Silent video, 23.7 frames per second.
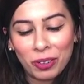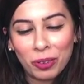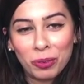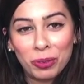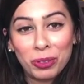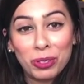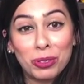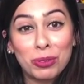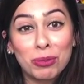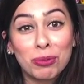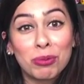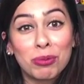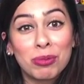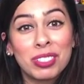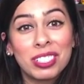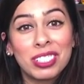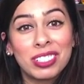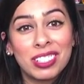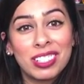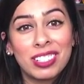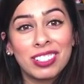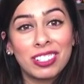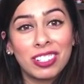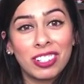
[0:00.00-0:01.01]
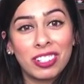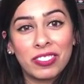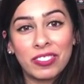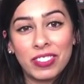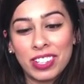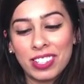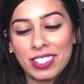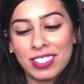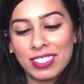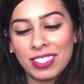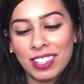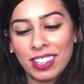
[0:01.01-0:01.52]
was really
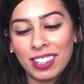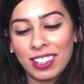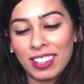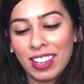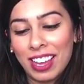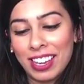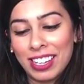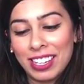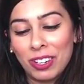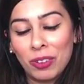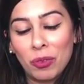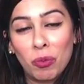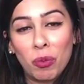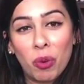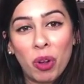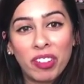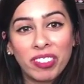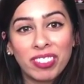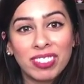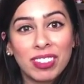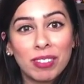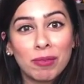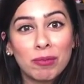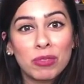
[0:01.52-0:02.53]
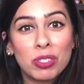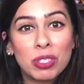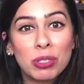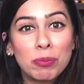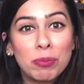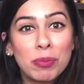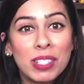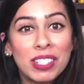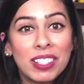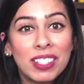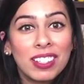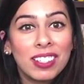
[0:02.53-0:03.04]
nervous. I didn't want them
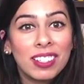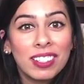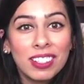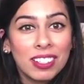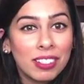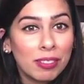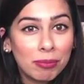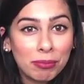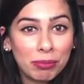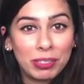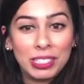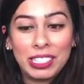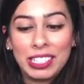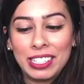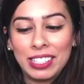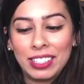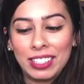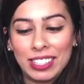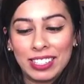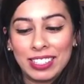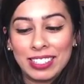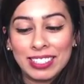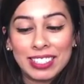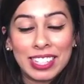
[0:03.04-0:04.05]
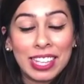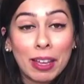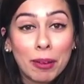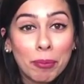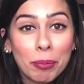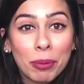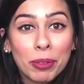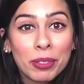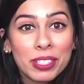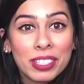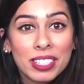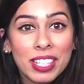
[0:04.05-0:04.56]
to be complete
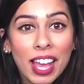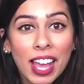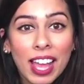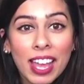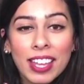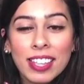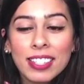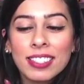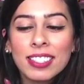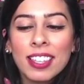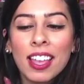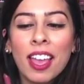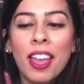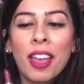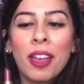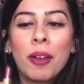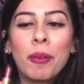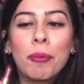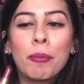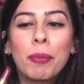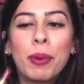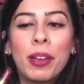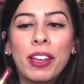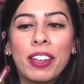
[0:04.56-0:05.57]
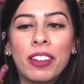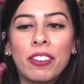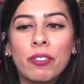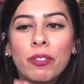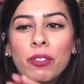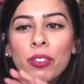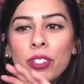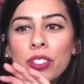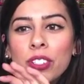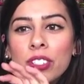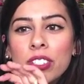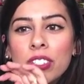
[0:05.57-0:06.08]
sample size, but
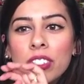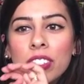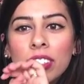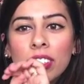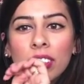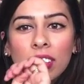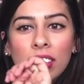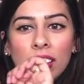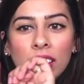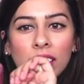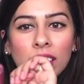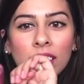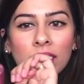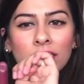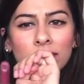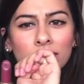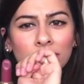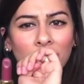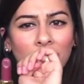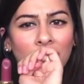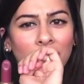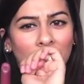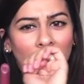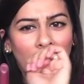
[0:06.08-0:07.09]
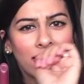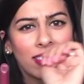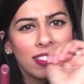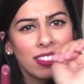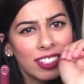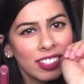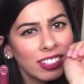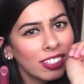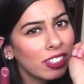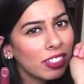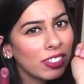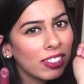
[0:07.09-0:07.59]
fortunately I
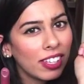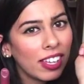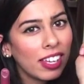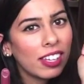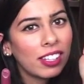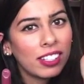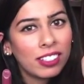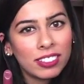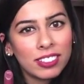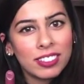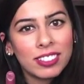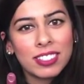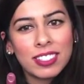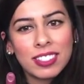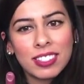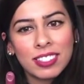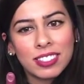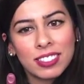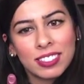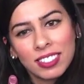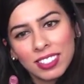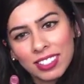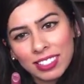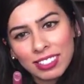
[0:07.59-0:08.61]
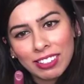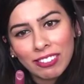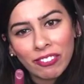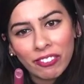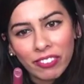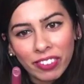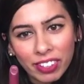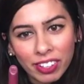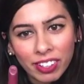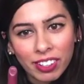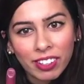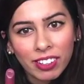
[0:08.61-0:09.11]
think you get a
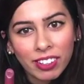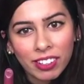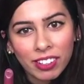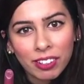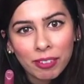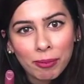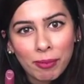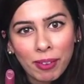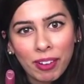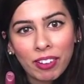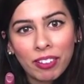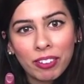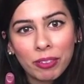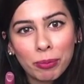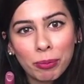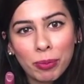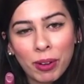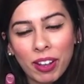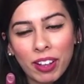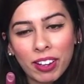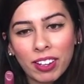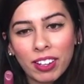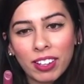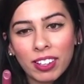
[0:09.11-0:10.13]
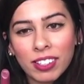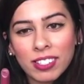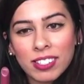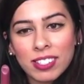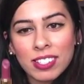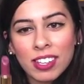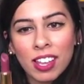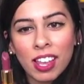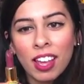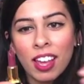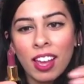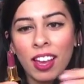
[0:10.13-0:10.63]
significant amount of
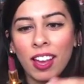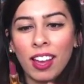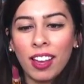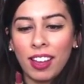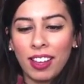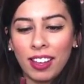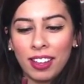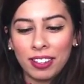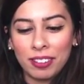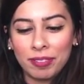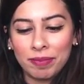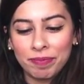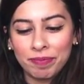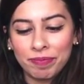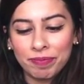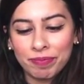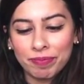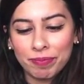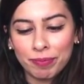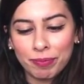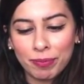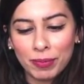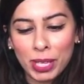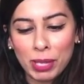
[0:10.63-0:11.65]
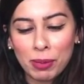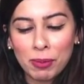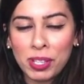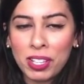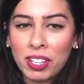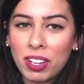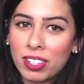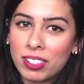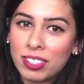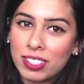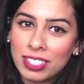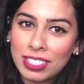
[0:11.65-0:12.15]
product. Maybe
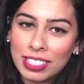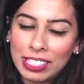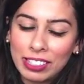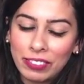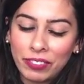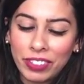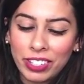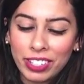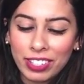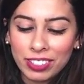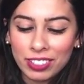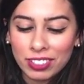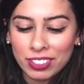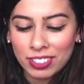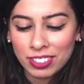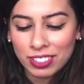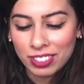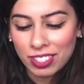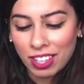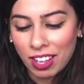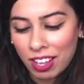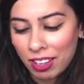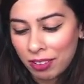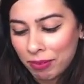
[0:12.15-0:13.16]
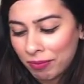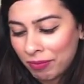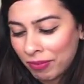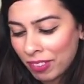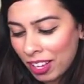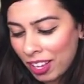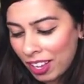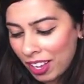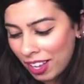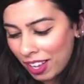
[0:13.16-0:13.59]
not significant to some,